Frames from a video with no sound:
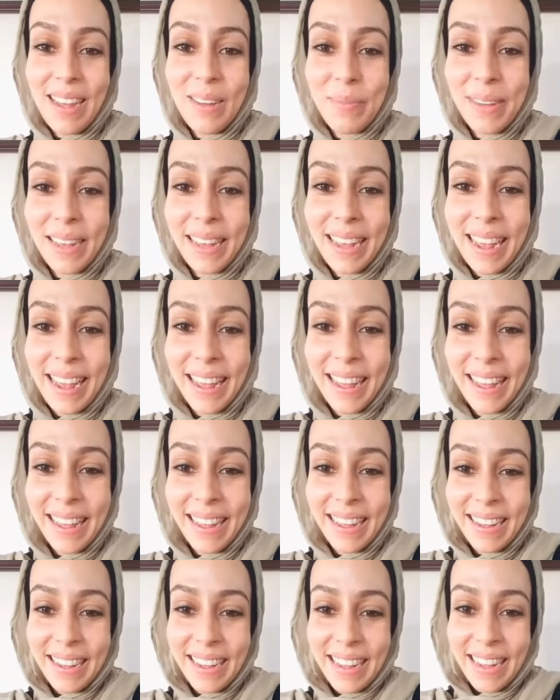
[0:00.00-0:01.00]
but yeah,
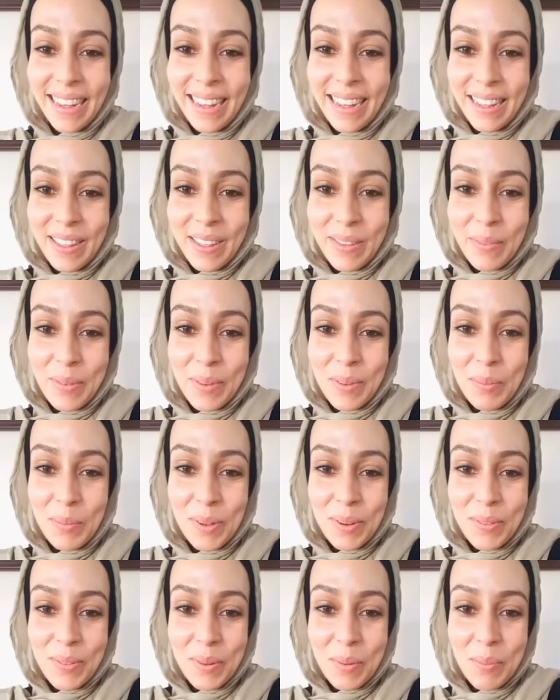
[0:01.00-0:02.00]
the most
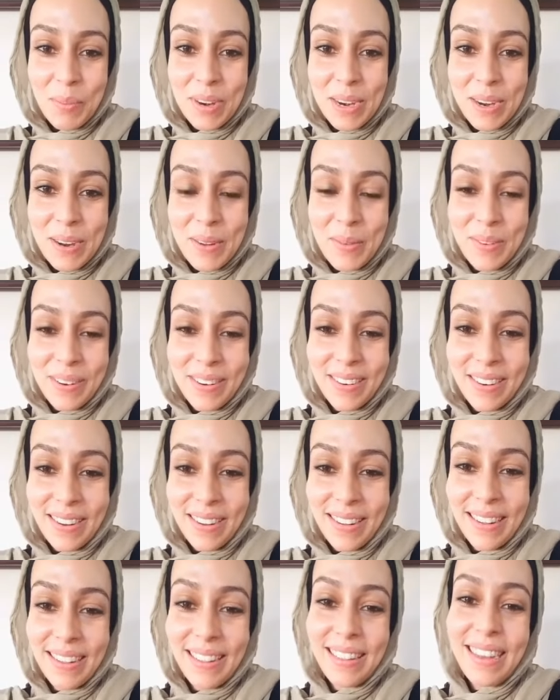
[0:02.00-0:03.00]
beautiful prego,
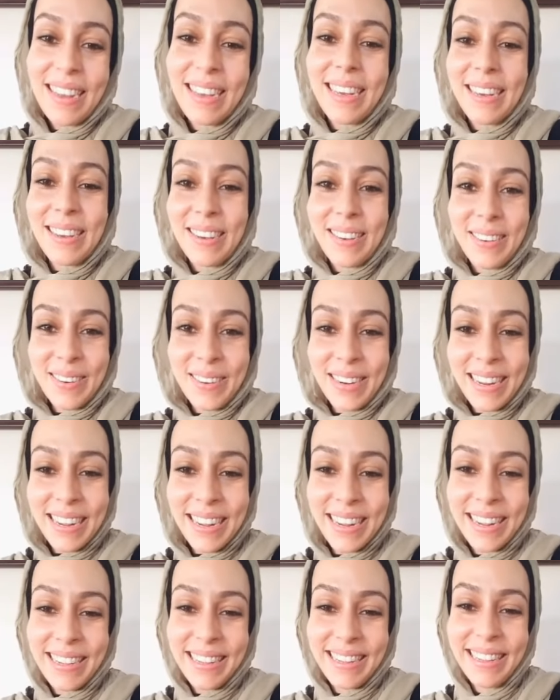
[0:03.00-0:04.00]
mashallah. Thank you.
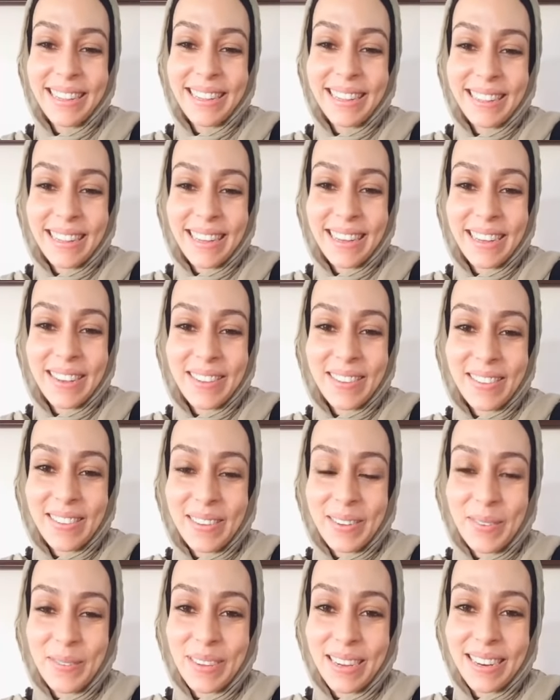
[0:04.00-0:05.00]
Thank you so
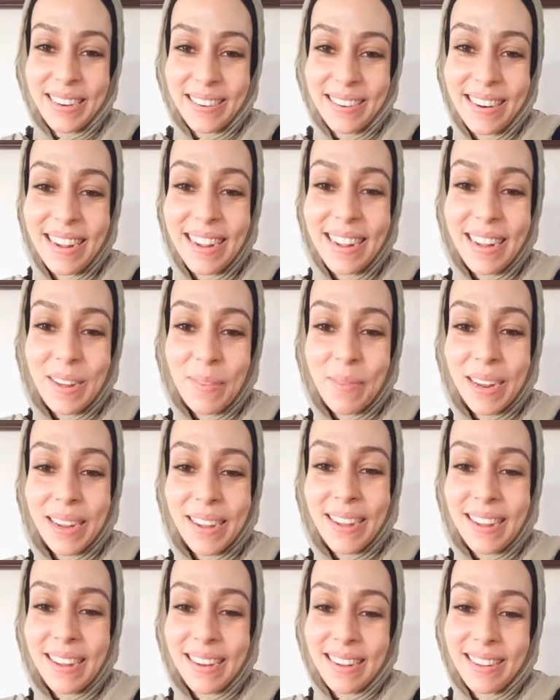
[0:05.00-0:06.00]
much, my
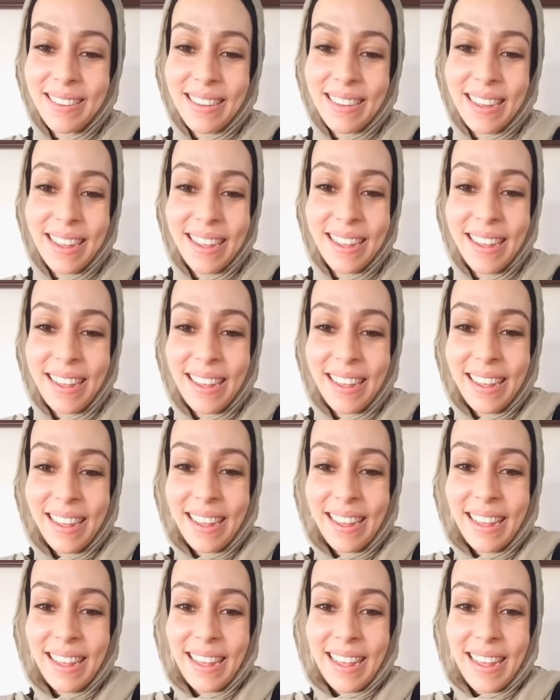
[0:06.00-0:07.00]
Qanita.
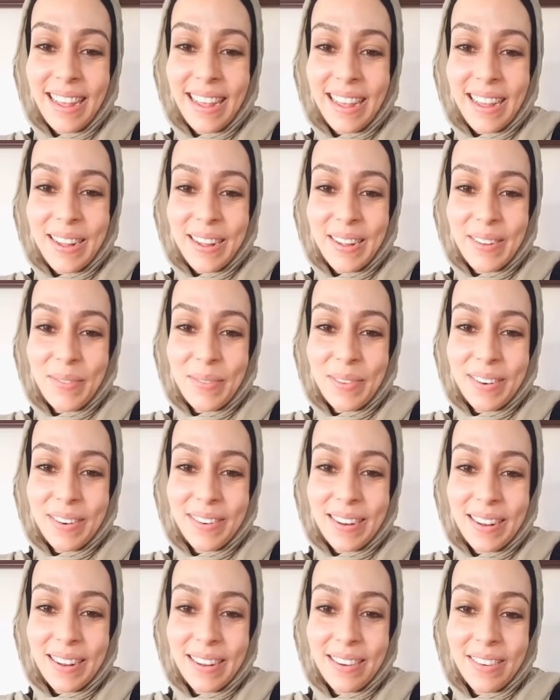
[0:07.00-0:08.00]

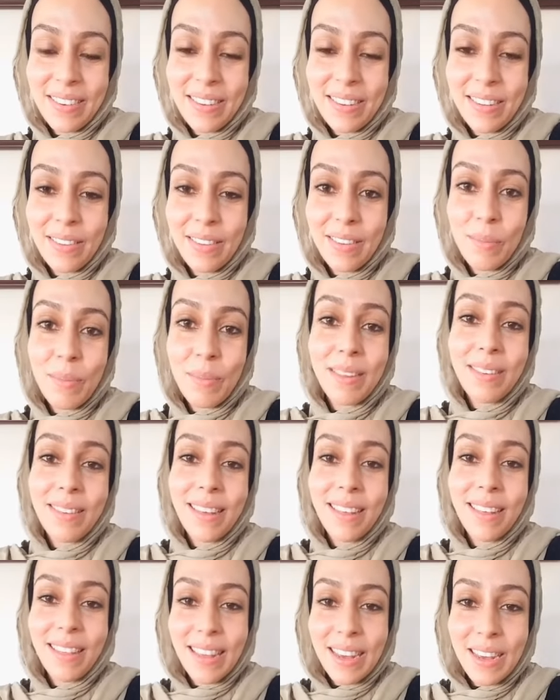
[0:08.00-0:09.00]
Mashallah, your skin looks amazing.
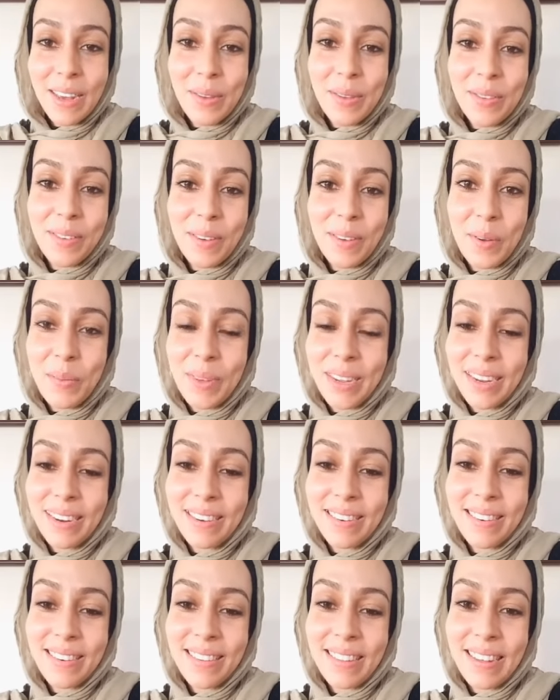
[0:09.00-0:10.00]
Thank you so
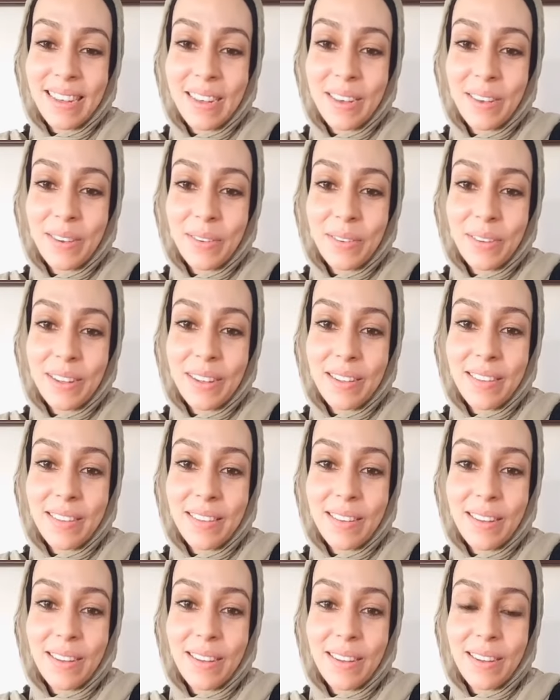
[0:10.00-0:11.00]
much. Thank you. It's
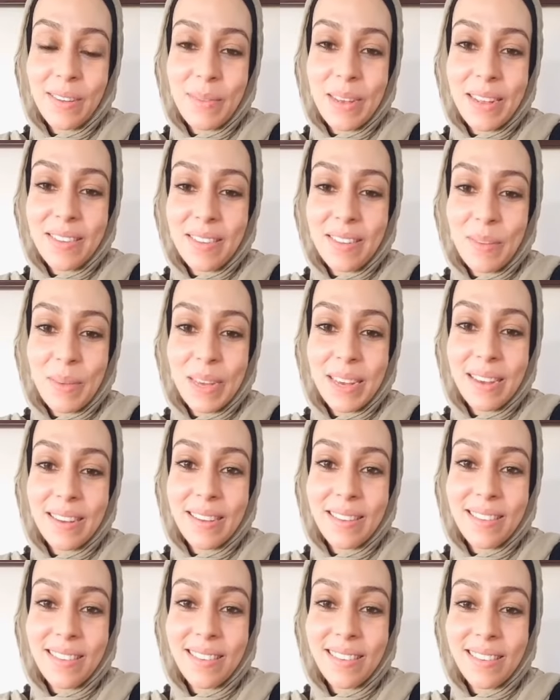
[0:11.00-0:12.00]
amazing
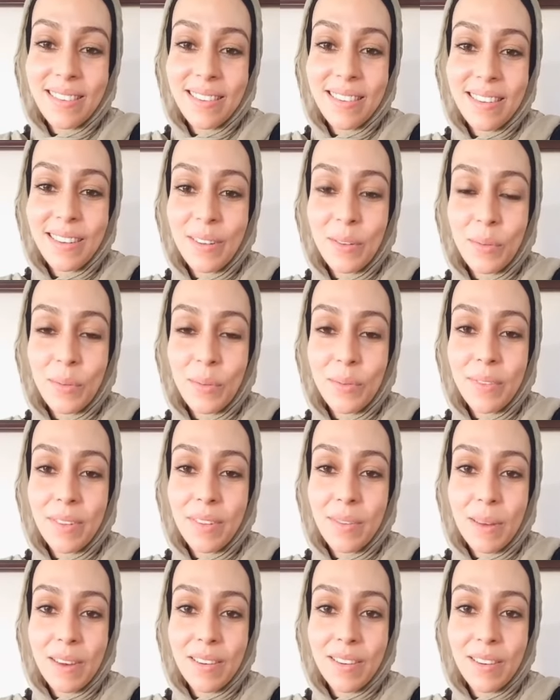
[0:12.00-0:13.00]
because
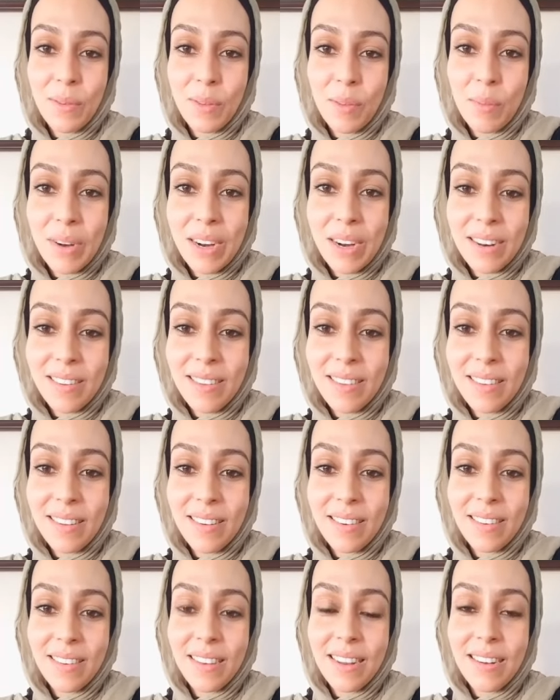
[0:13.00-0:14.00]
especially with pregnancy, your
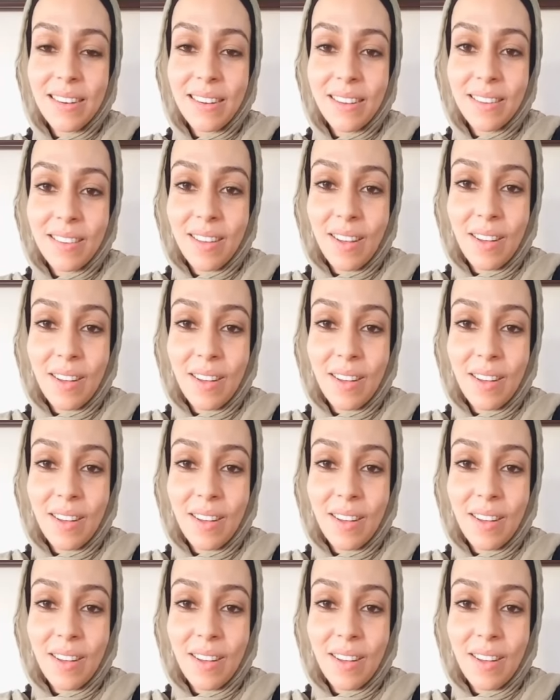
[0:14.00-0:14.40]
skin does all